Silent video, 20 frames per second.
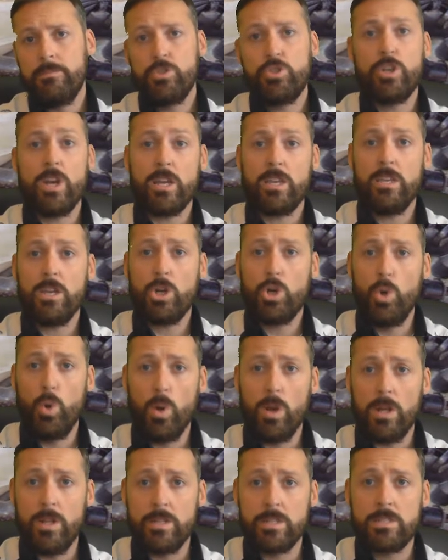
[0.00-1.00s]
Check your
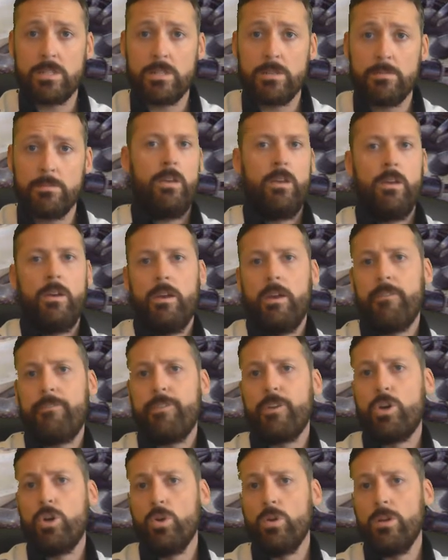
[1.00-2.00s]
coolant. If
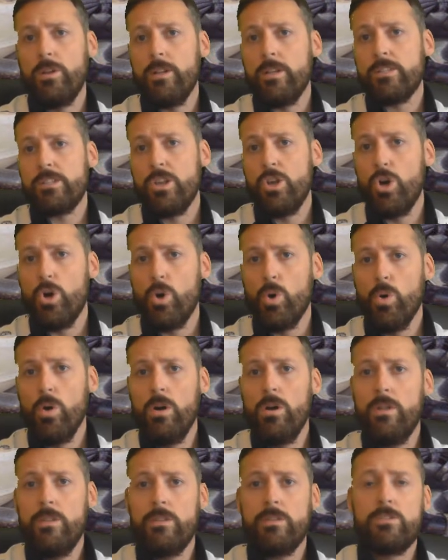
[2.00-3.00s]
the coolant is
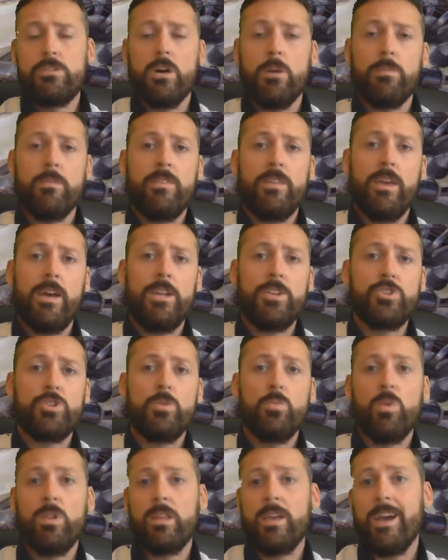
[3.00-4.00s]
low, the top of the
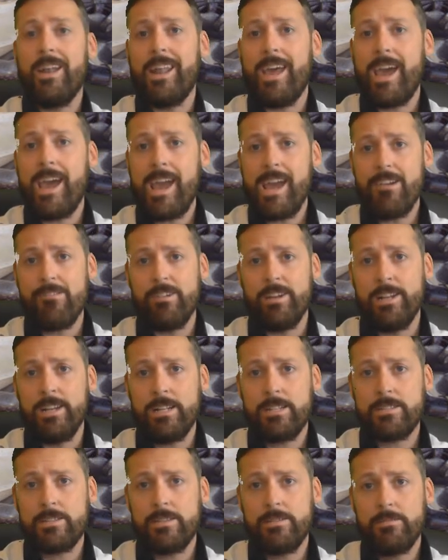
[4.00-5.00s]
engine will get air in
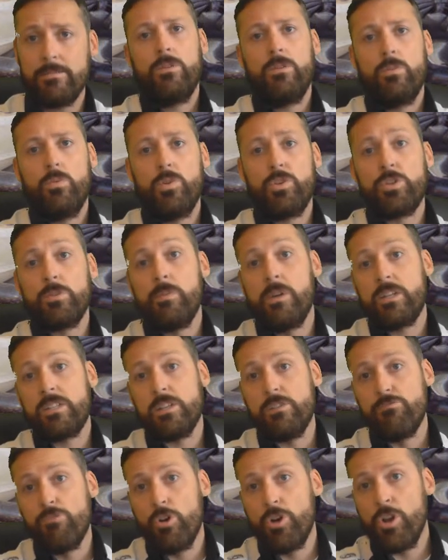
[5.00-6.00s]
it, which makes
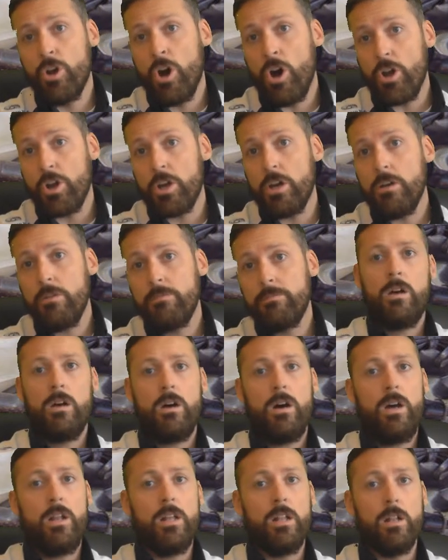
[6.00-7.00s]
it run hotter
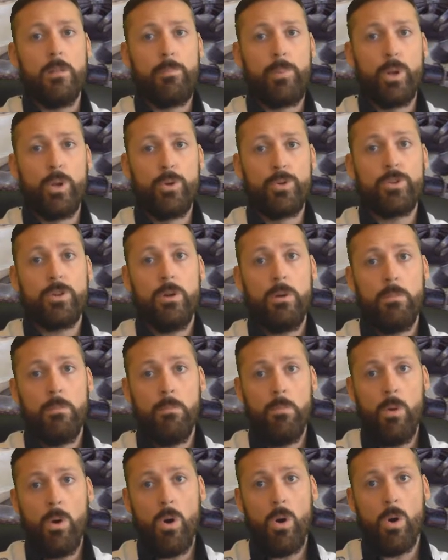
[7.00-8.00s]
and it'll pollute
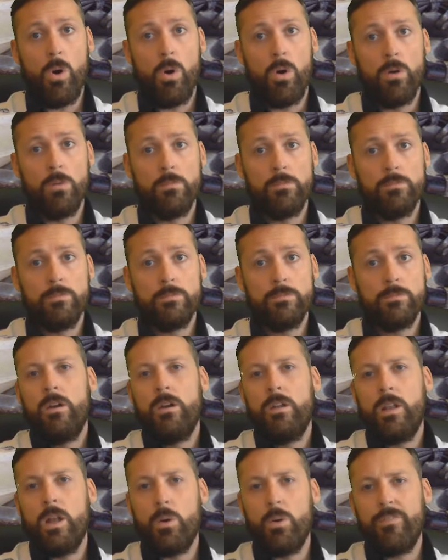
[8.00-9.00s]
more.
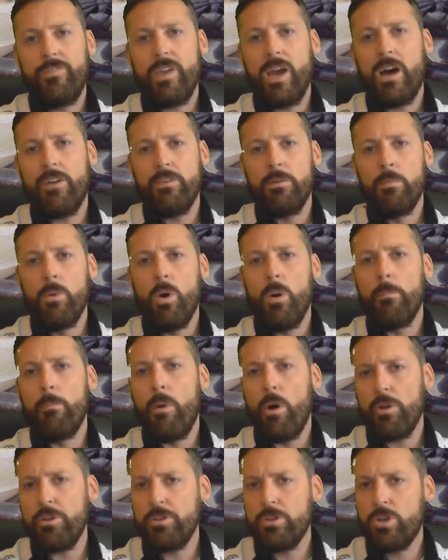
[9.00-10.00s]
Now if you have a more
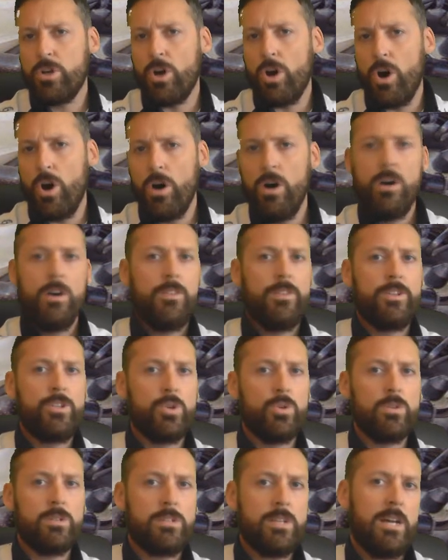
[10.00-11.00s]
modern car, they
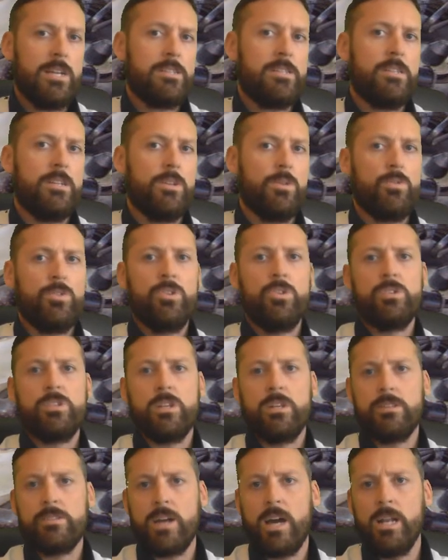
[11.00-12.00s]
don't test it
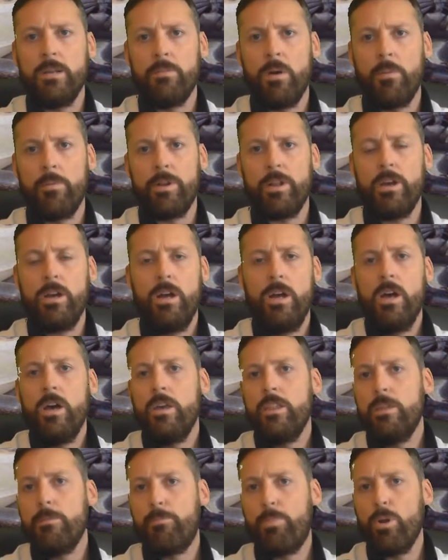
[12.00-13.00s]
using a dynamometer,
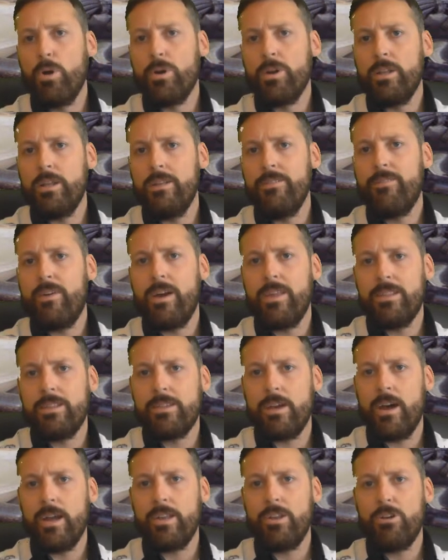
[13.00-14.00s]
they plug it in via the
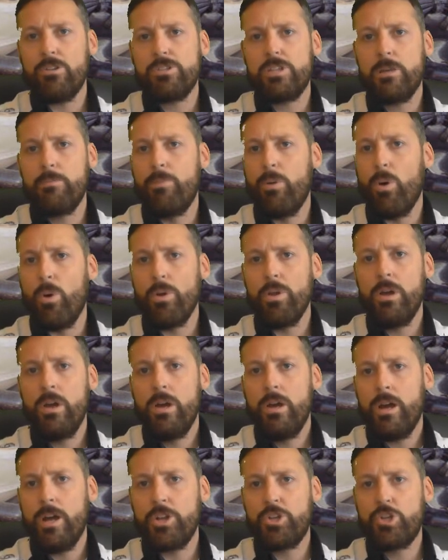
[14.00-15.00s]
diagnostic port
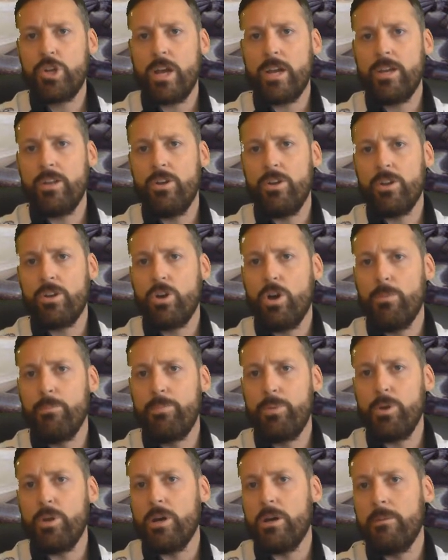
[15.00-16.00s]
and check it on a
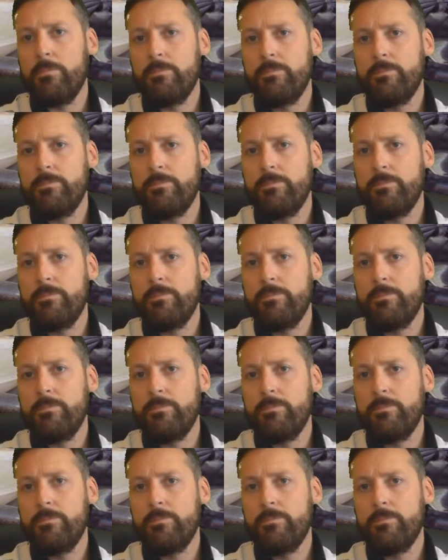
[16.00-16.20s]
computer.